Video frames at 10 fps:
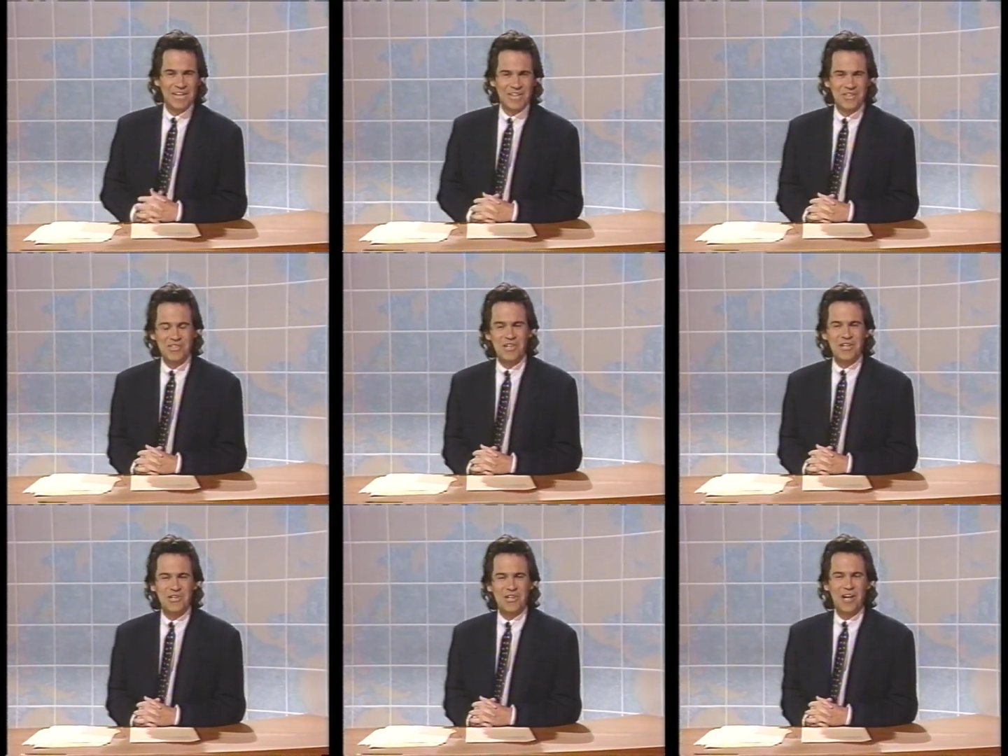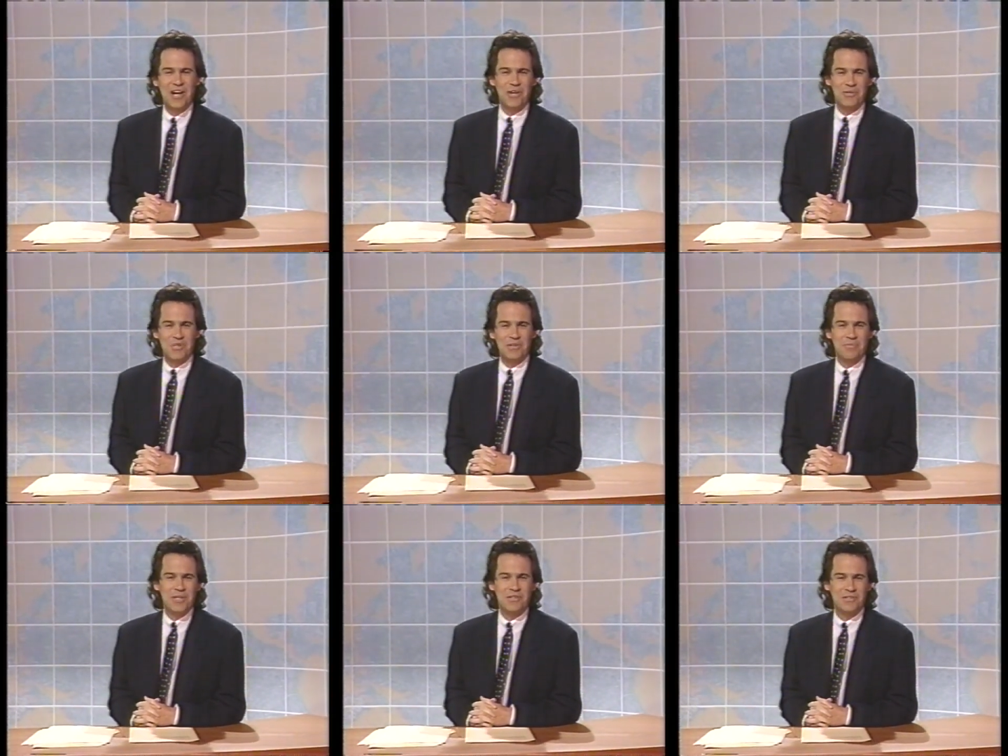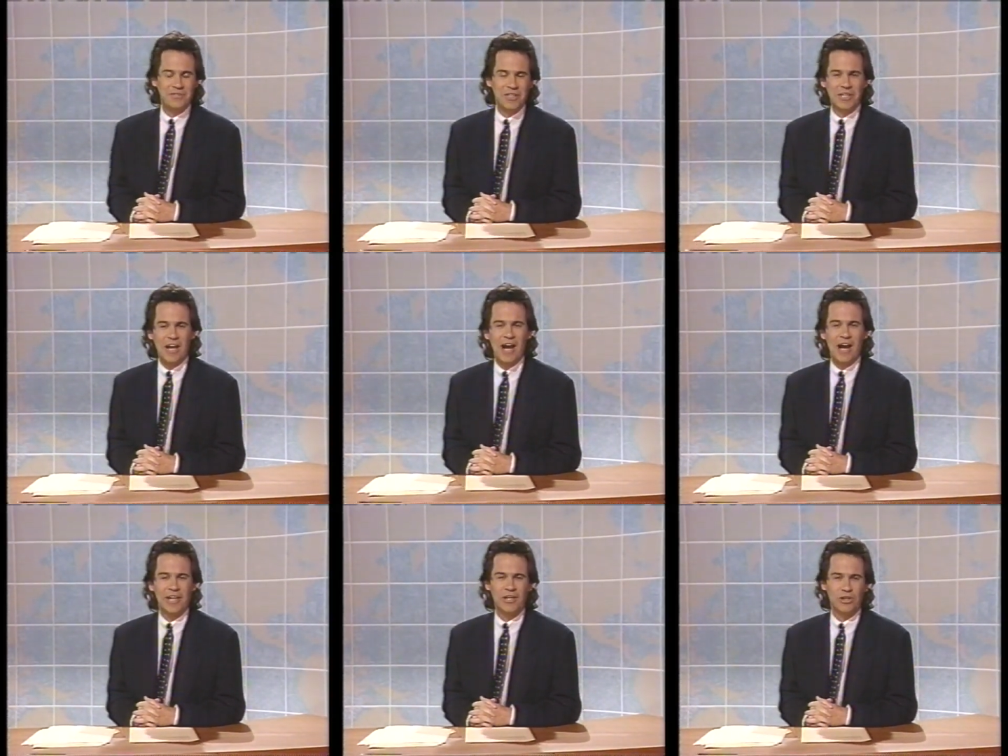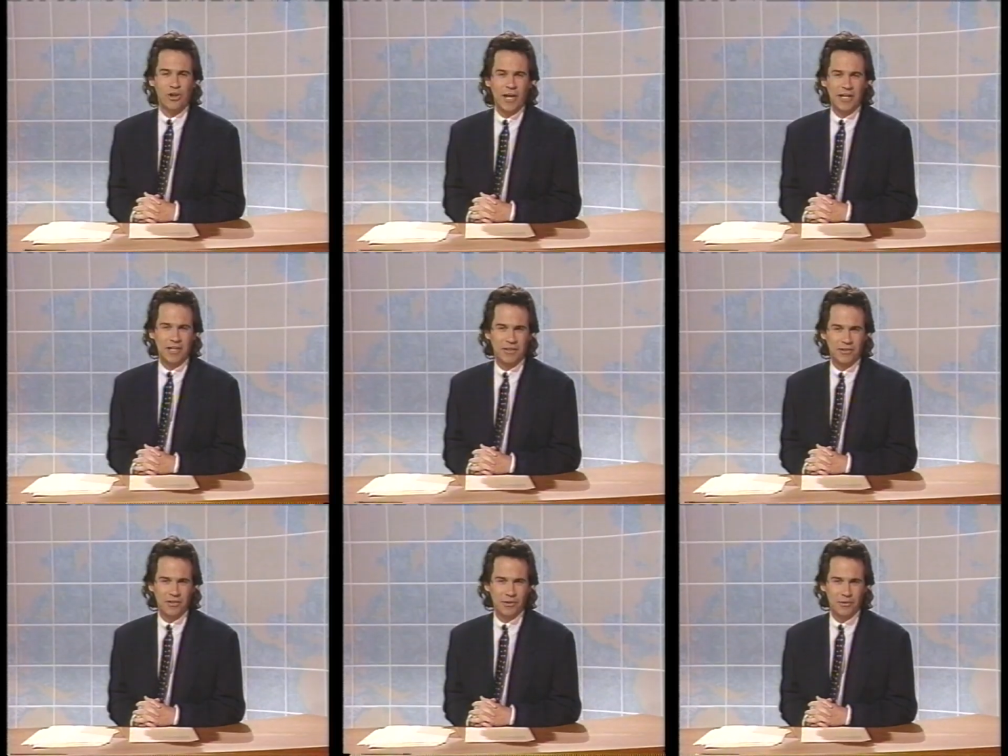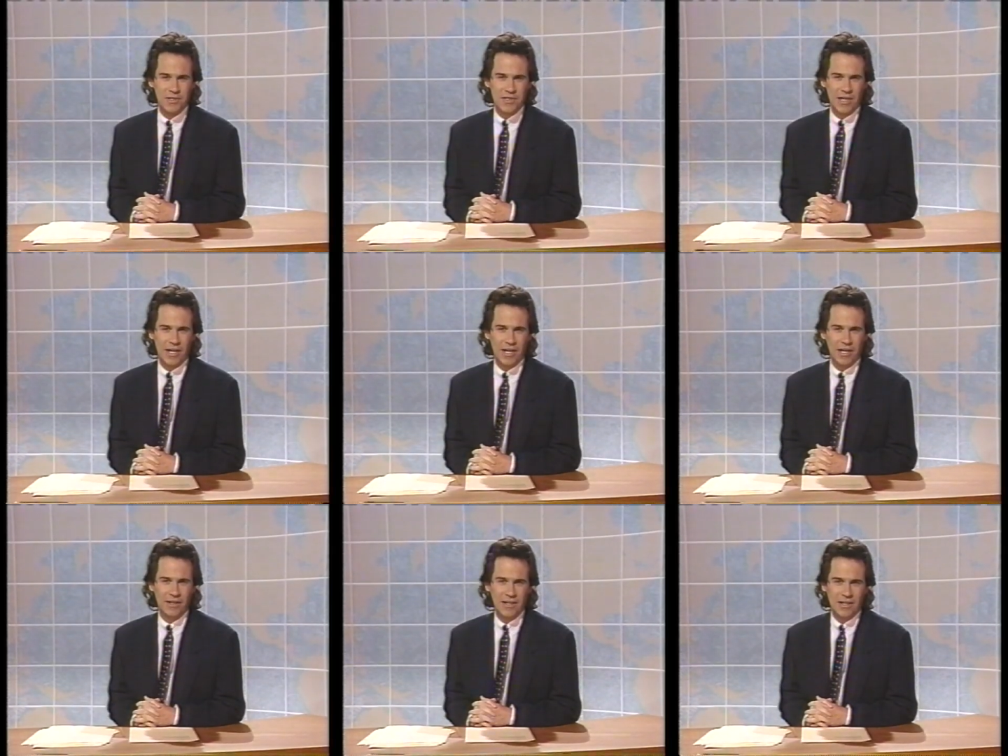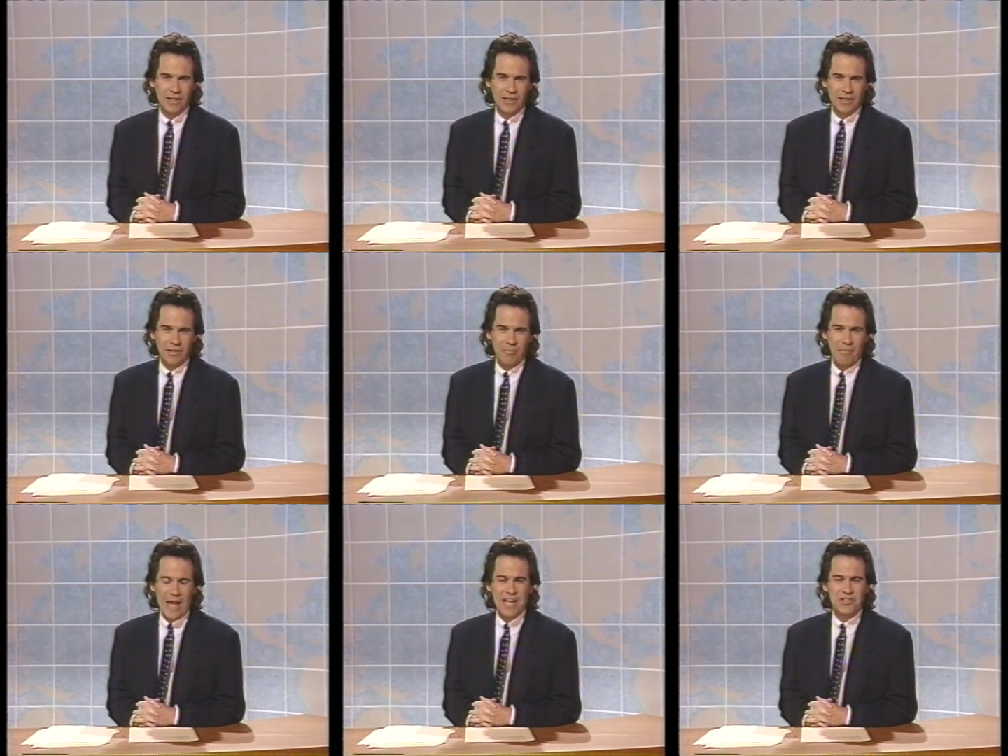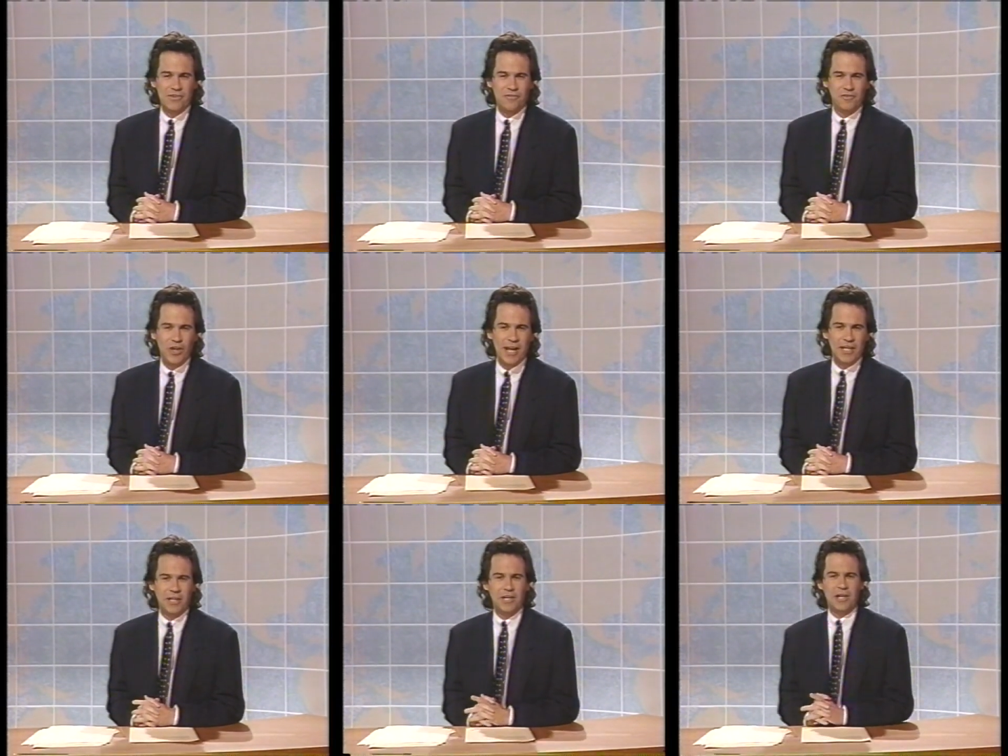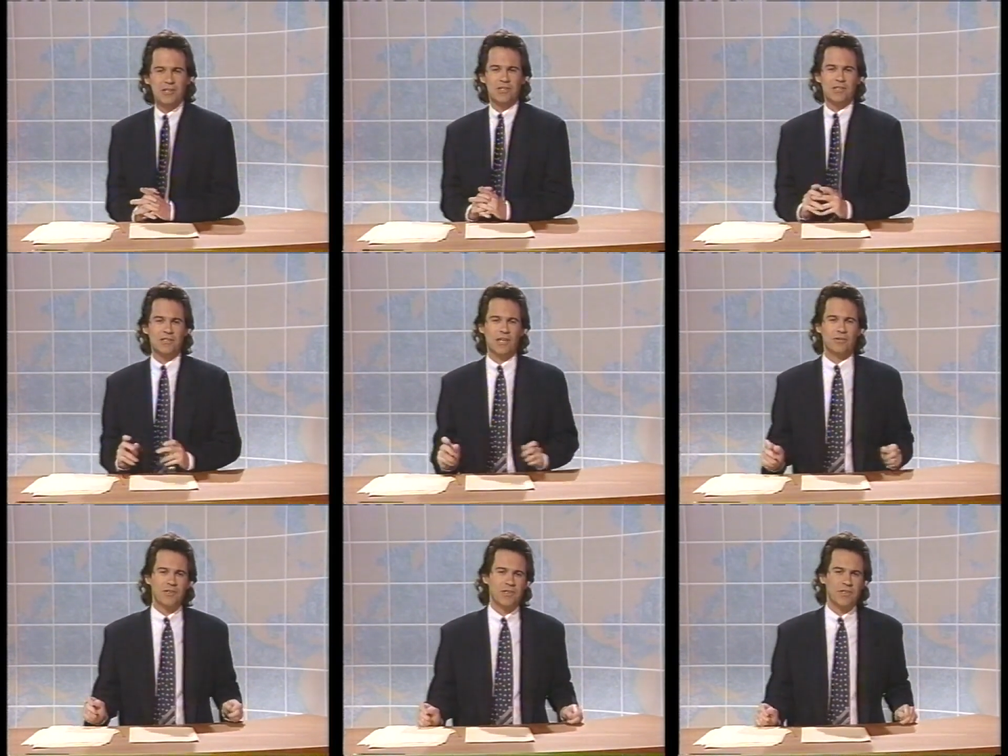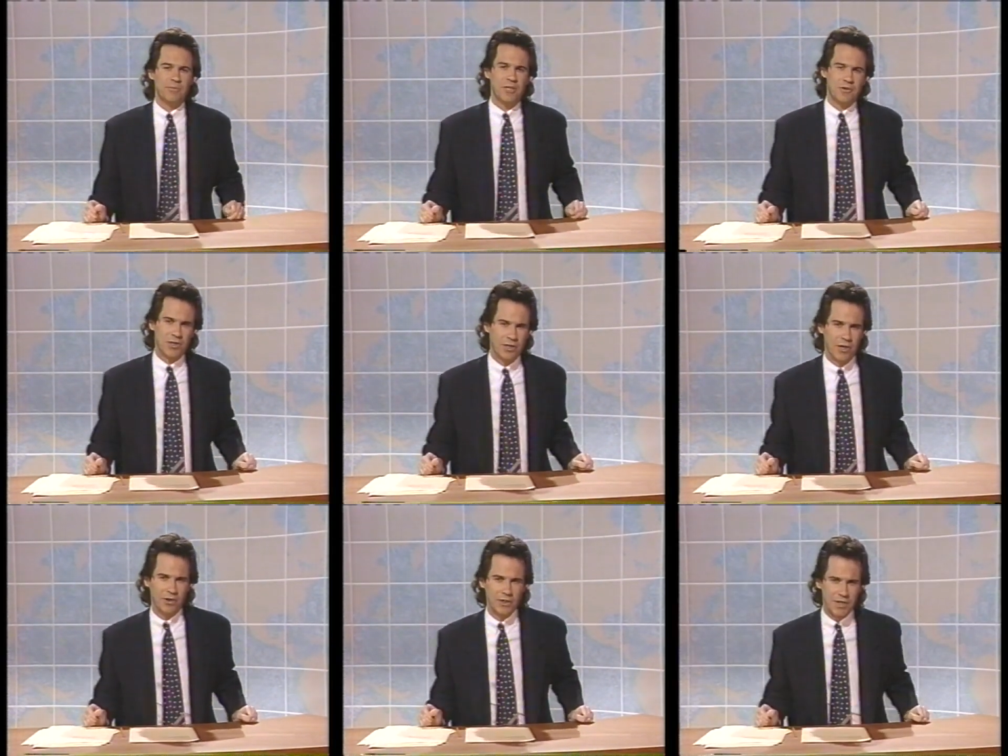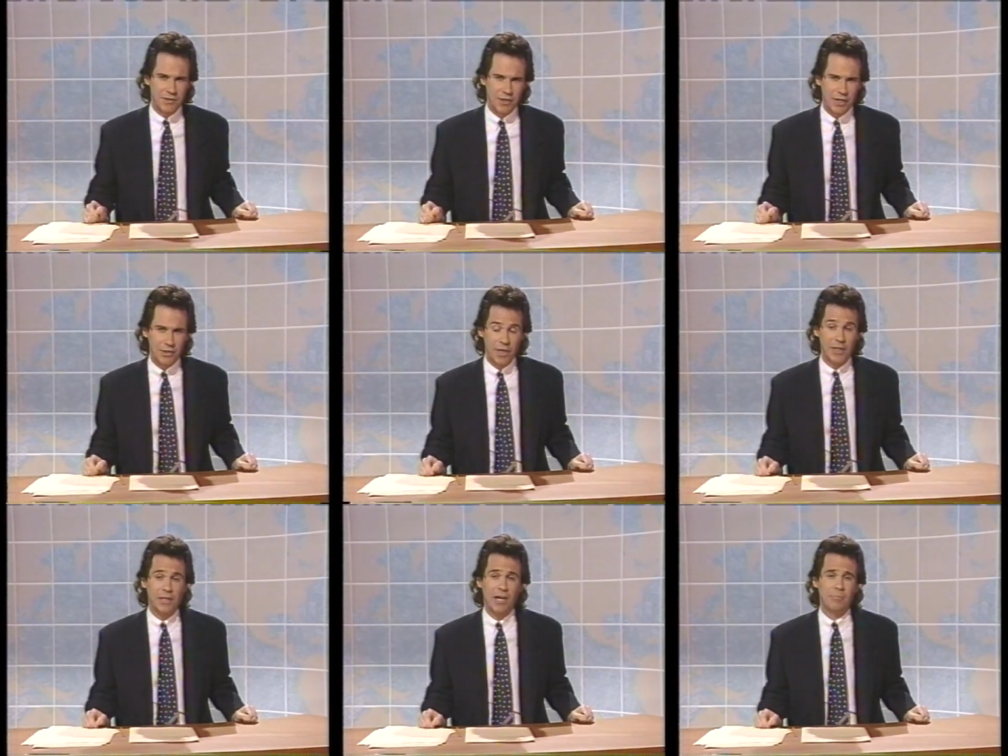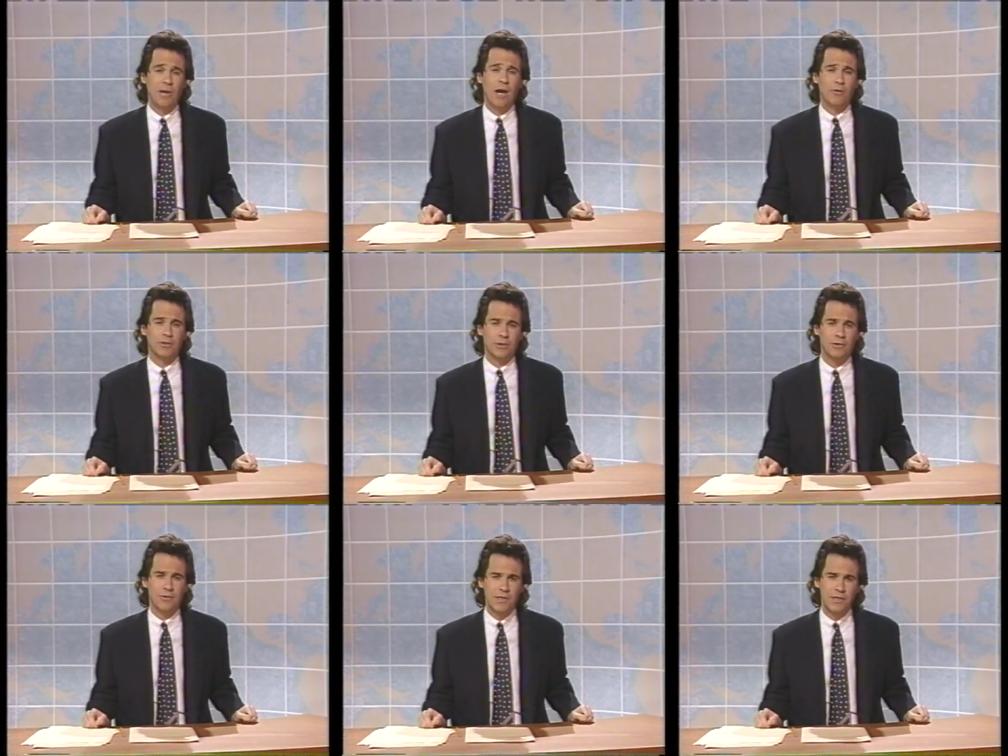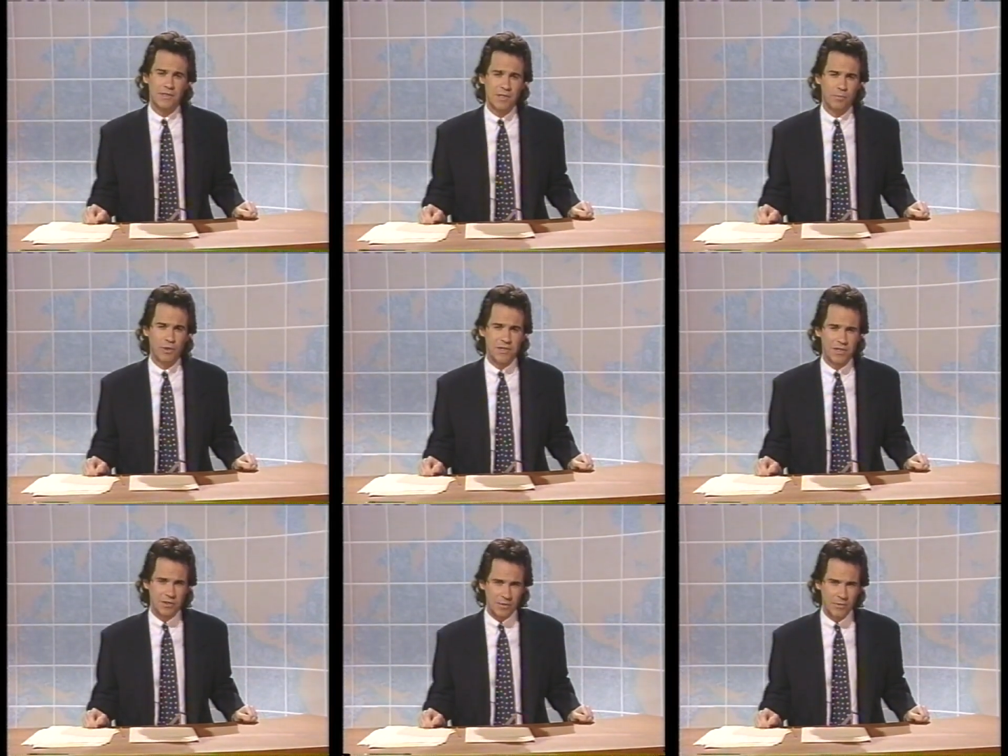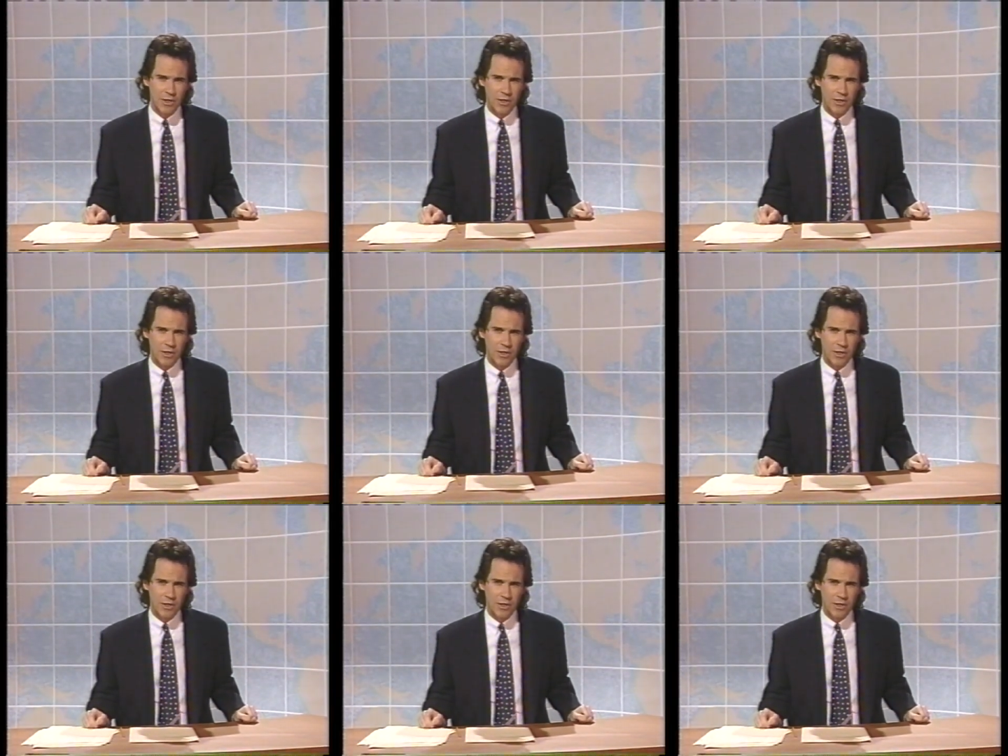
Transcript: the city of Chicago is in the midst of getting a high colonic. There was massive flooding in an ancient tunnel system under Chicago yesterday, knocking out power and closing the subway system.